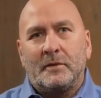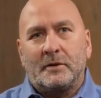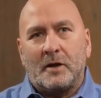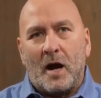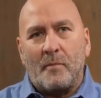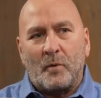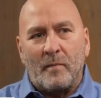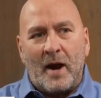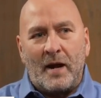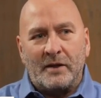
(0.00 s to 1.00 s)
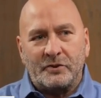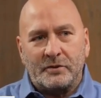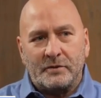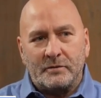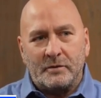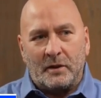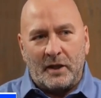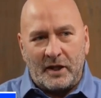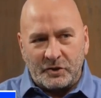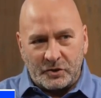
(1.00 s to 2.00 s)
compromised
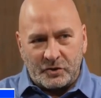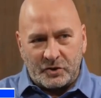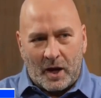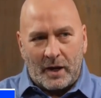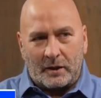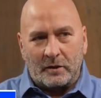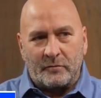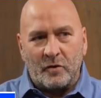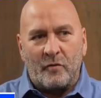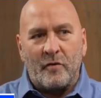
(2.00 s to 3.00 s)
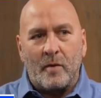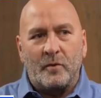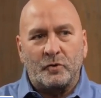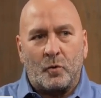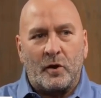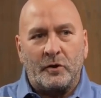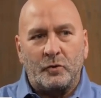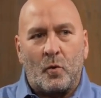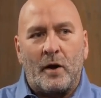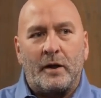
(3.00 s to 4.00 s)
election cycle of November
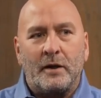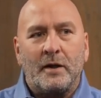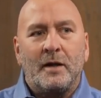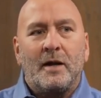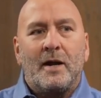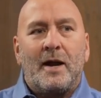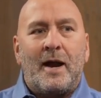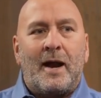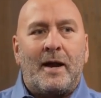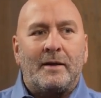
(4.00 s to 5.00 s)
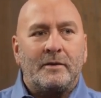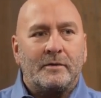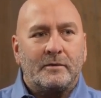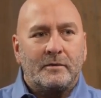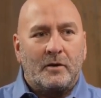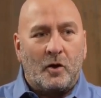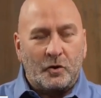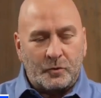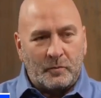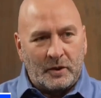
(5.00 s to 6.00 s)
2020 and
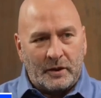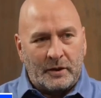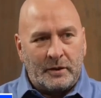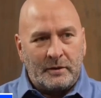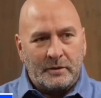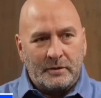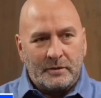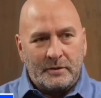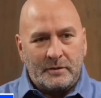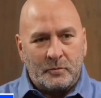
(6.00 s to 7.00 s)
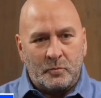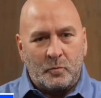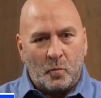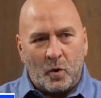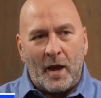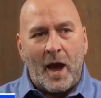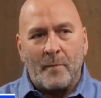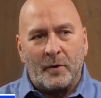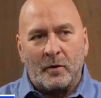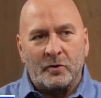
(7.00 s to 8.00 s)
ultimately what
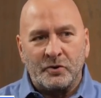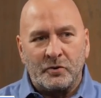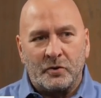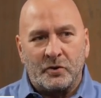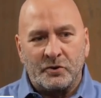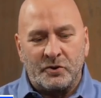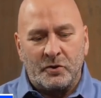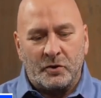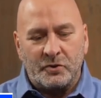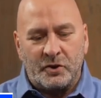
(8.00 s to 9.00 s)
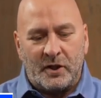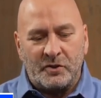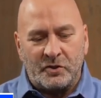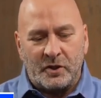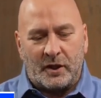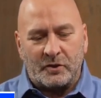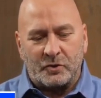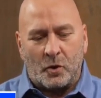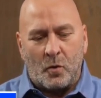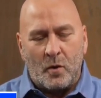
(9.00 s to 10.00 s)
happened on J6.
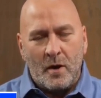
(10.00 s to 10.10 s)
So